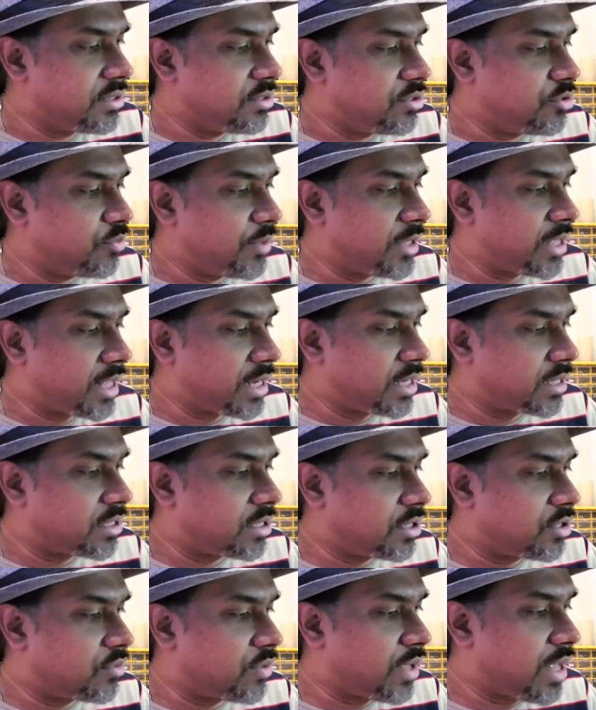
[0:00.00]
to be
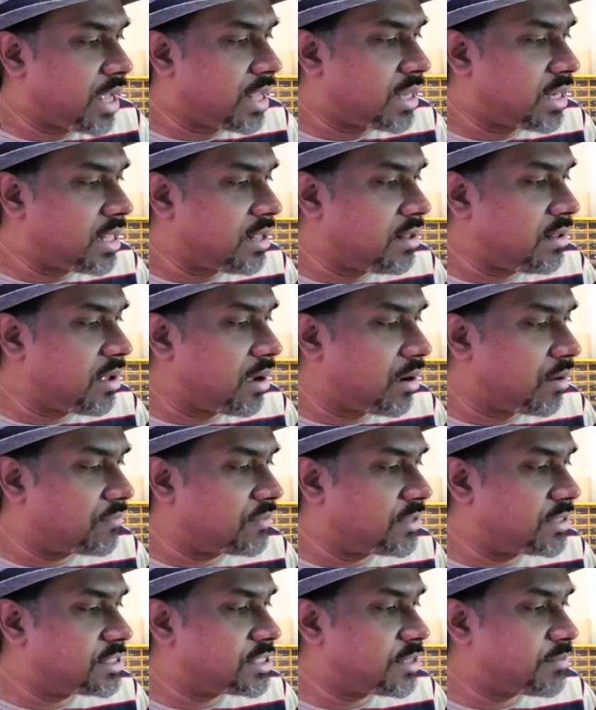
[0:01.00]
connected to any of
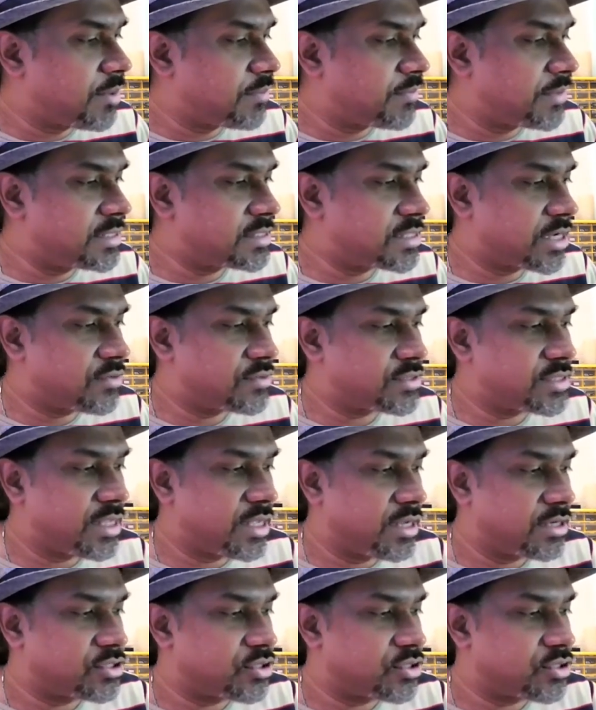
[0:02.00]
the GP pins that you see here.